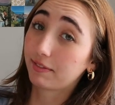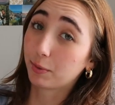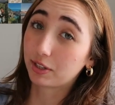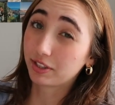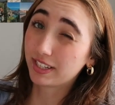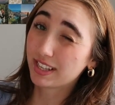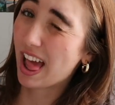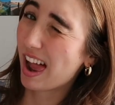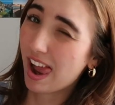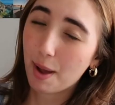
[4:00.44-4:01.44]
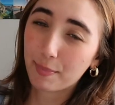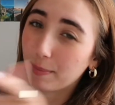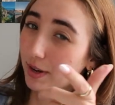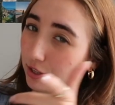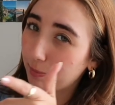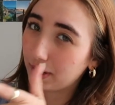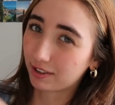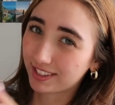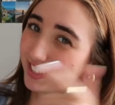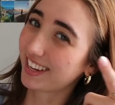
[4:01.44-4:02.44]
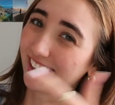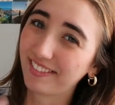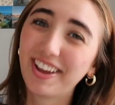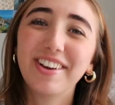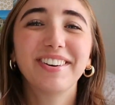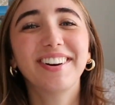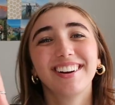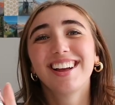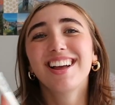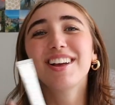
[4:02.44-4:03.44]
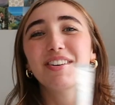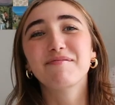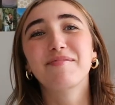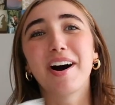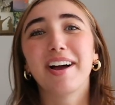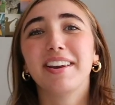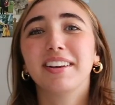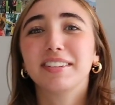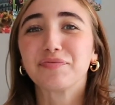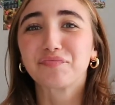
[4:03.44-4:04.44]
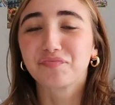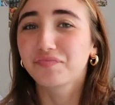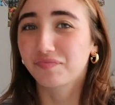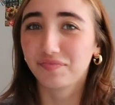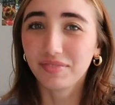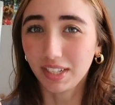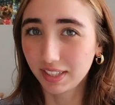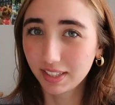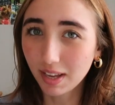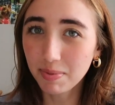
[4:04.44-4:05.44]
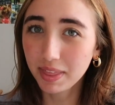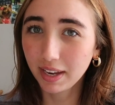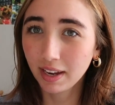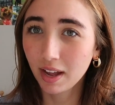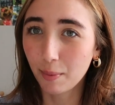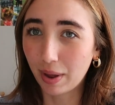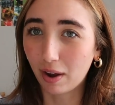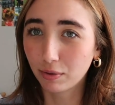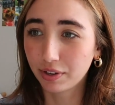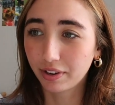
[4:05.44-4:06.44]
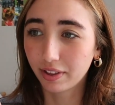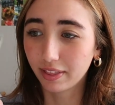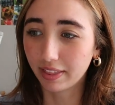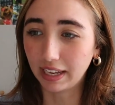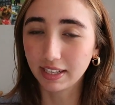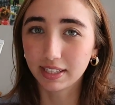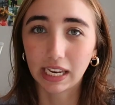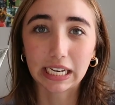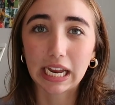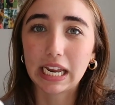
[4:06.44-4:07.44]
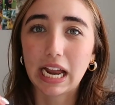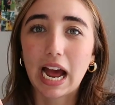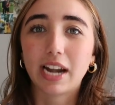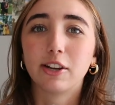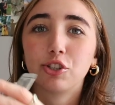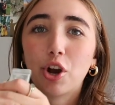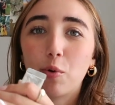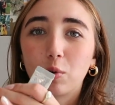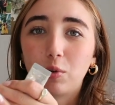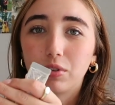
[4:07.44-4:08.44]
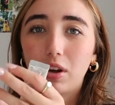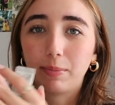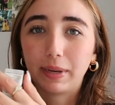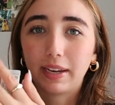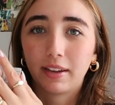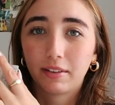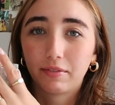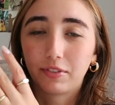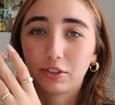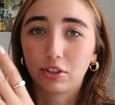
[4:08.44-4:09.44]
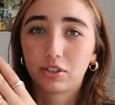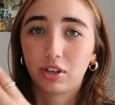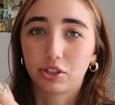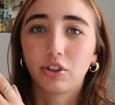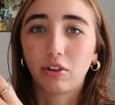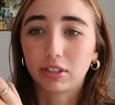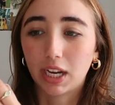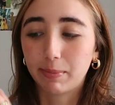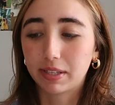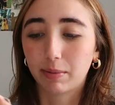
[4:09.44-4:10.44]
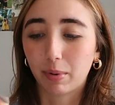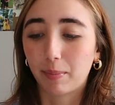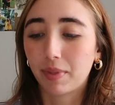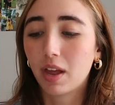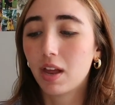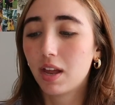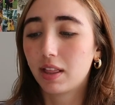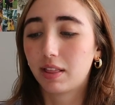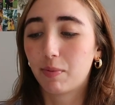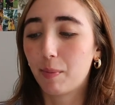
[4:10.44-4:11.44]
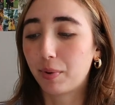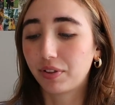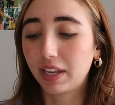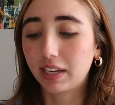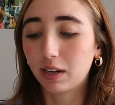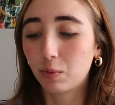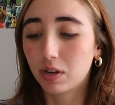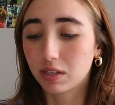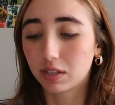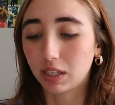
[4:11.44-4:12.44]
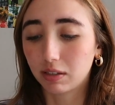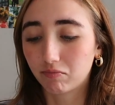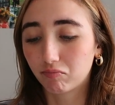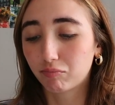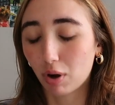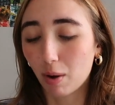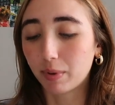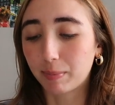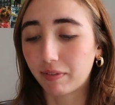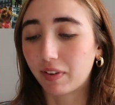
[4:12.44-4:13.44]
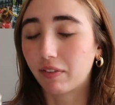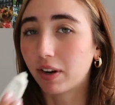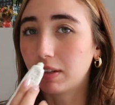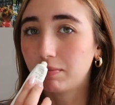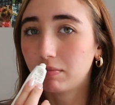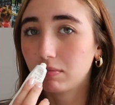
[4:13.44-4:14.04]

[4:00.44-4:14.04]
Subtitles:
if you're watching this, put me on your PR list, I love you. But something about this, like it had a chokehold on me for such a long time, this lip balm. The birthday cake one is probably my favorite.